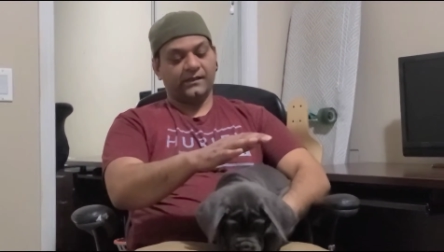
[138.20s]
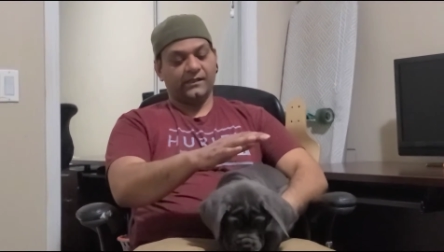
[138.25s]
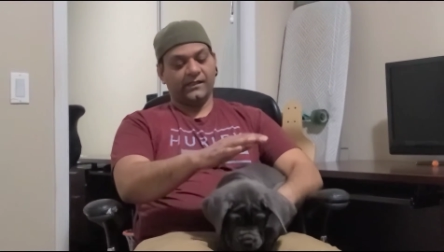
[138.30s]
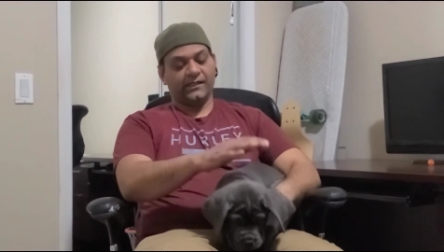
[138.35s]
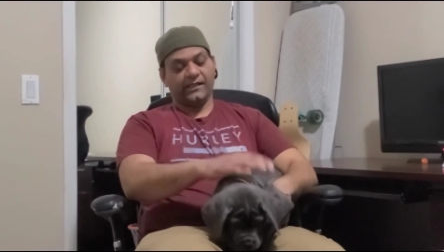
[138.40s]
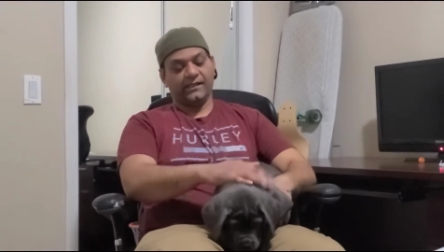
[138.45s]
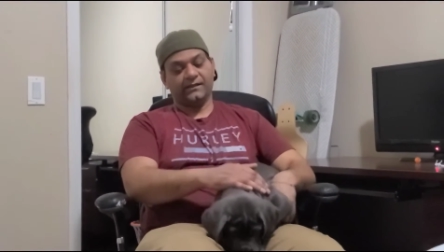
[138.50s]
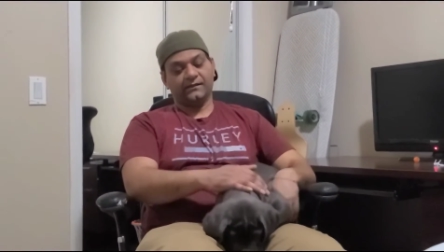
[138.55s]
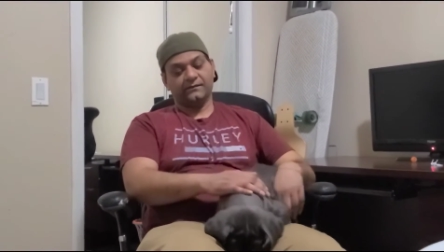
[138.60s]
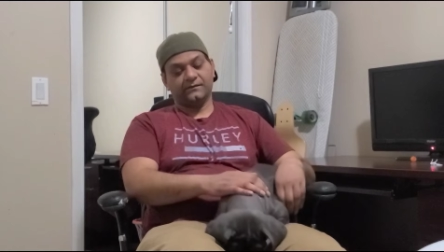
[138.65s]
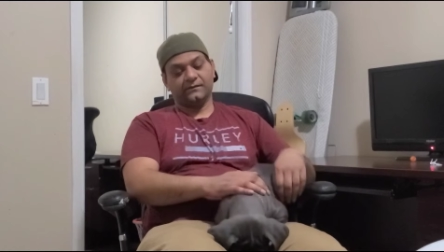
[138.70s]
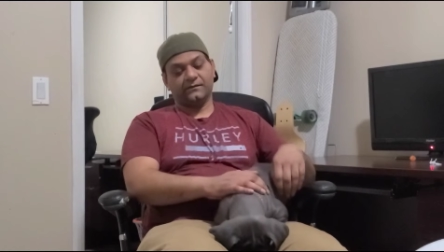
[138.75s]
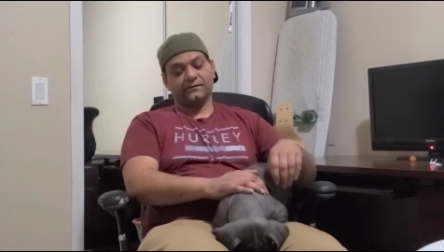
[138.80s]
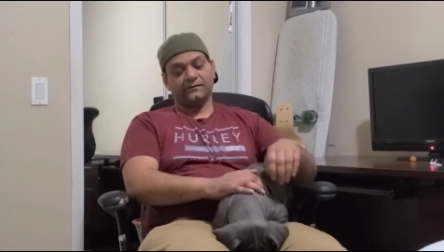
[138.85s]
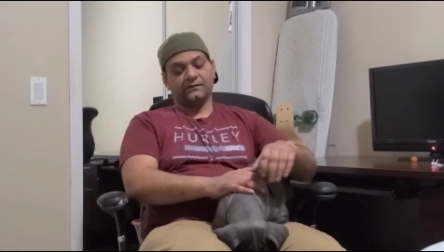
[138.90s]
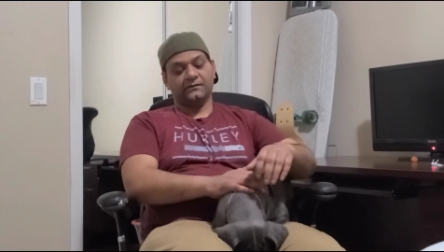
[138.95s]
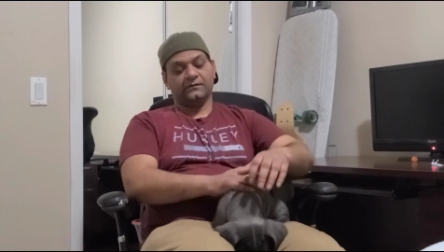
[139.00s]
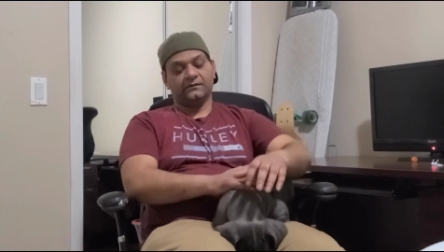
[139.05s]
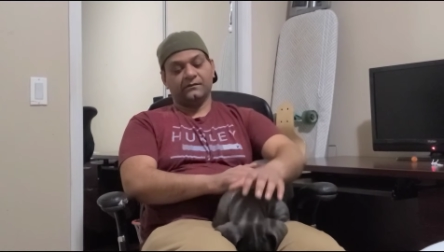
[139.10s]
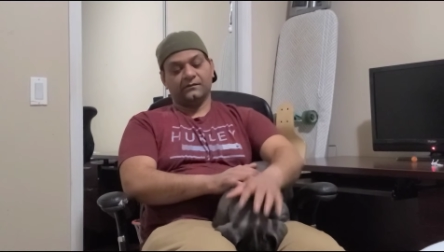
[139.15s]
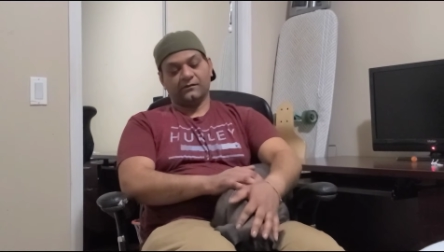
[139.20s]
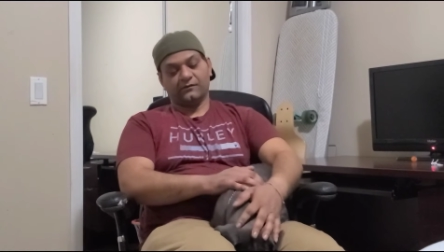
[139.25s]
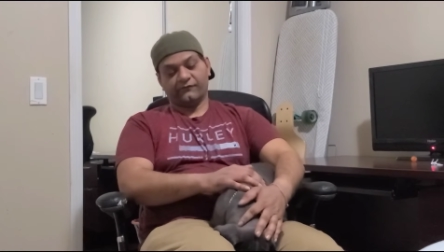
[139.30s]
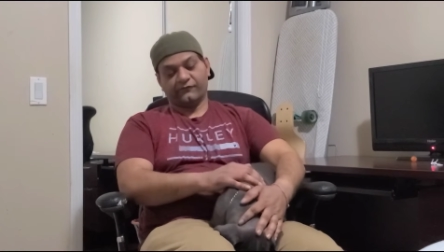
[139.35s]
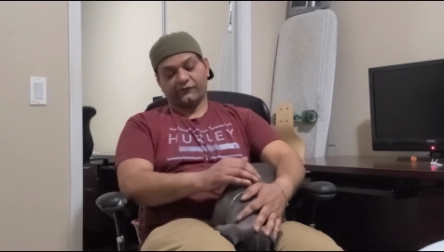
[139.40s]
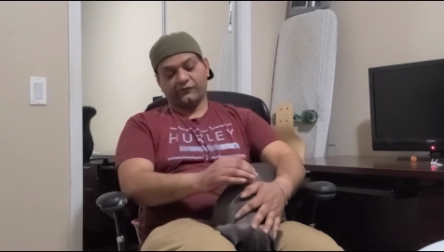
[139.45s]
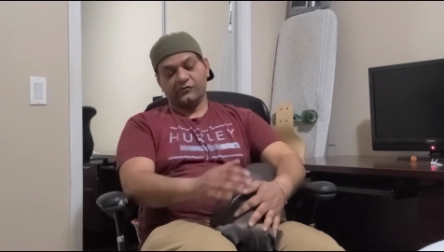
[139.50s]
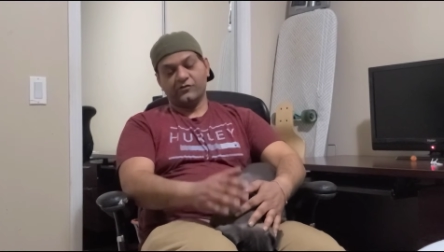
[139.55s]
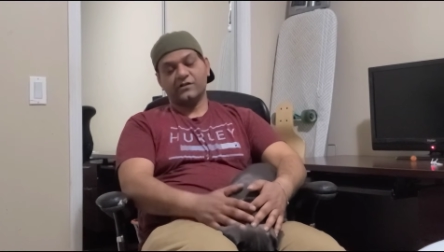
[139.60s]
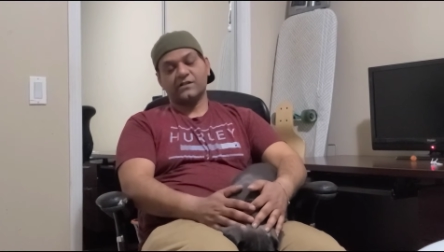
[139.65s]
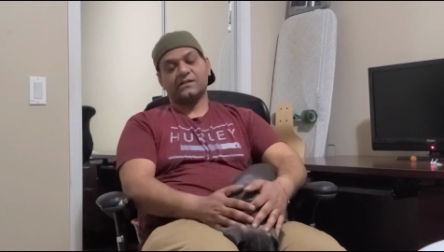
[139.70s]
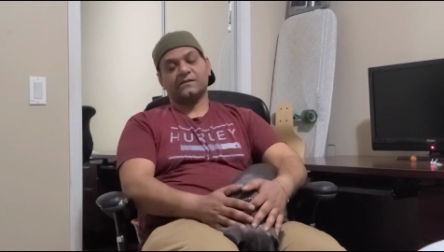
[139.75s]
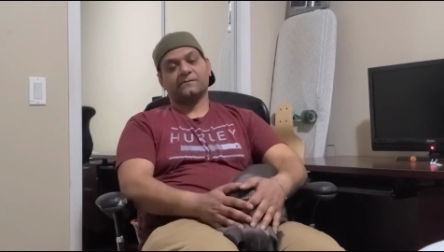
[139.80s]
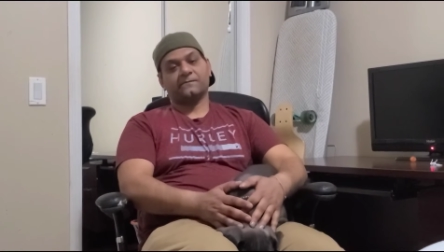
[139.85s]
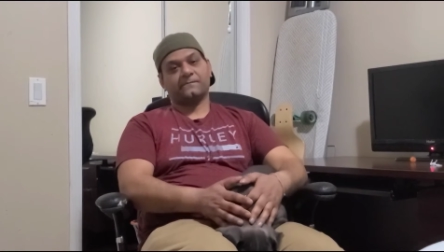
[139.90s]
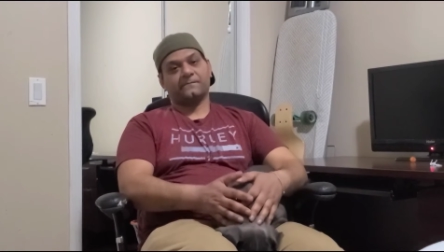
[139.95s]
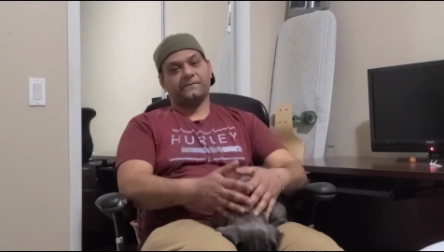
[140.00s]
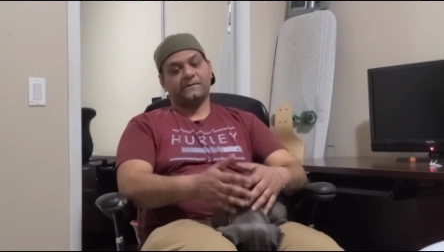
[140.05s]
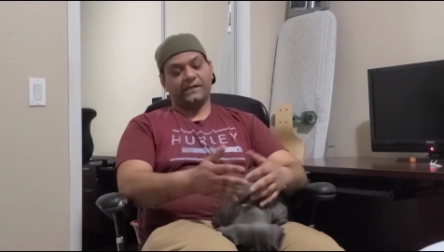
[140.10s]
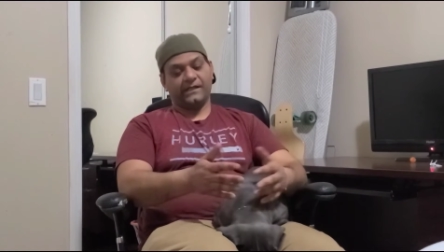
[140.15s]
and of course
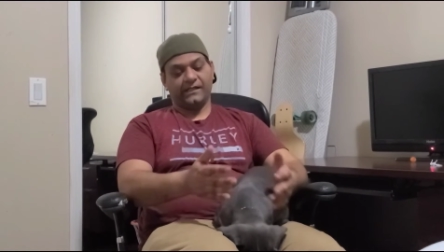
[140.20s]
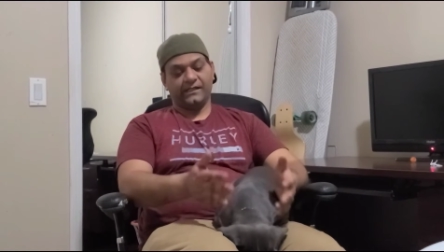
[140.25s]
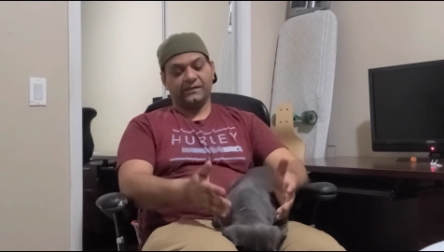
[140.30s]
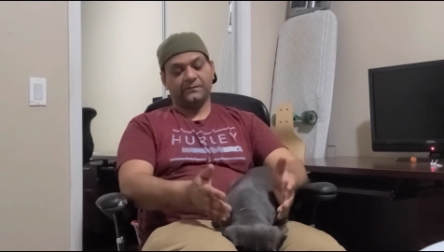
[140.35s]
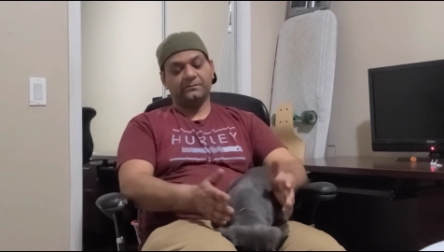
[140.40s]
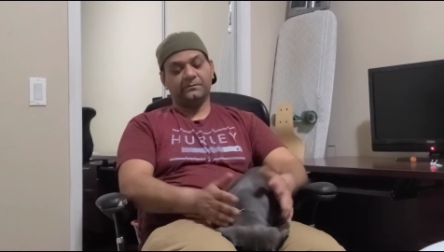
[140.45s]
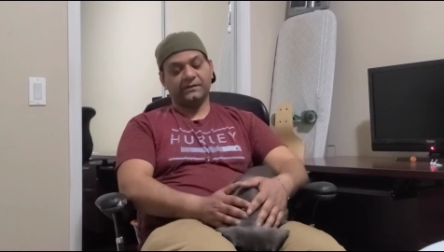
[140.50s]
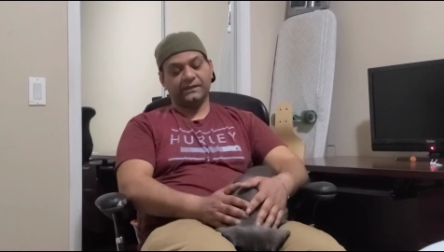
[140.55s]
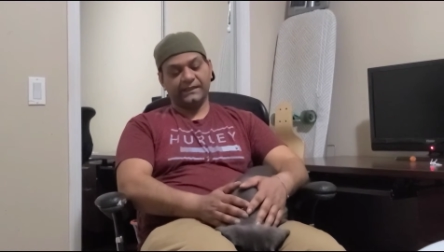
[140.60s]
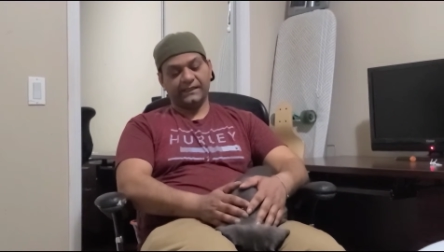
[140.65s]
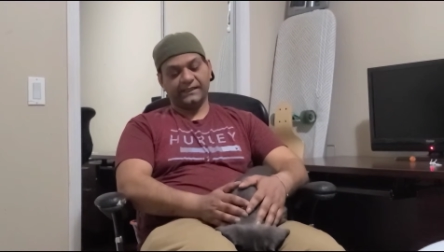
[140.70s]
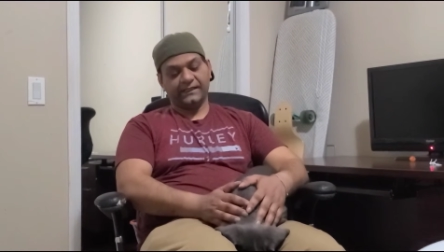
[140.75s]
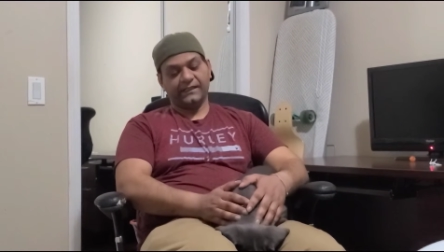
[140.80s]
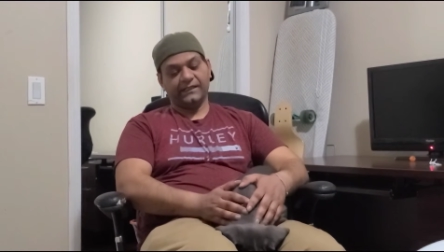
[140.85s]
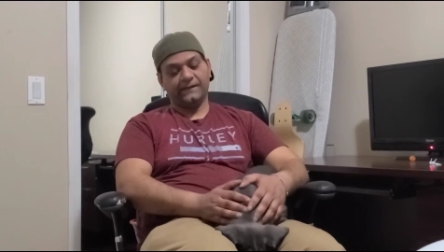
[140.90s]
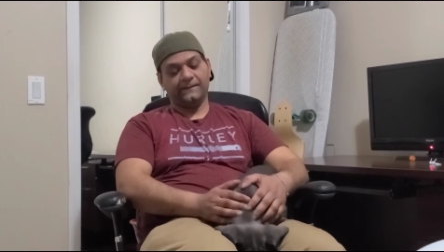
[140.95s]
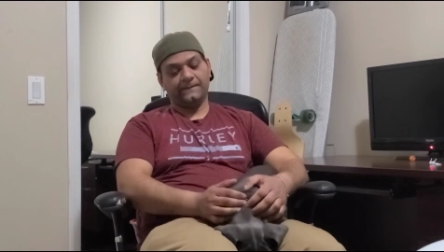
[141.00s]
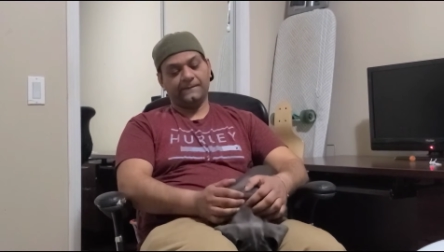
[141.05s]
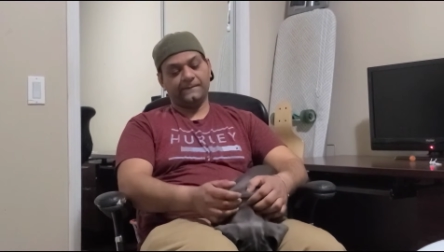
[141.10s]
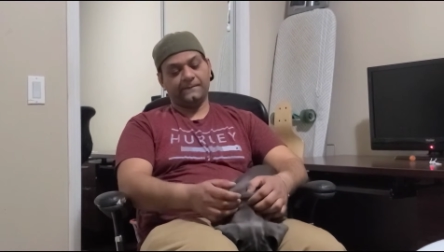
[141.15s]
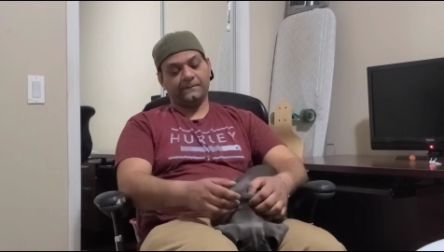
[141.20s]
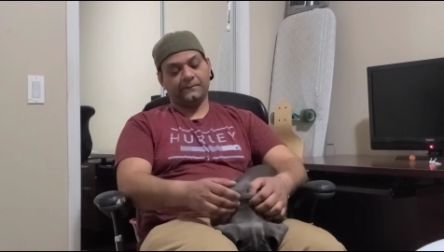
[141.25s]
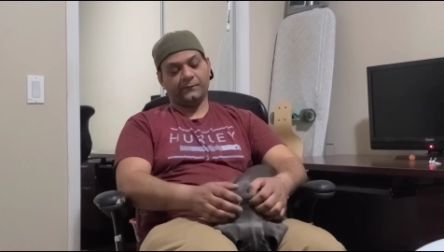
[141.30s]
any bleeding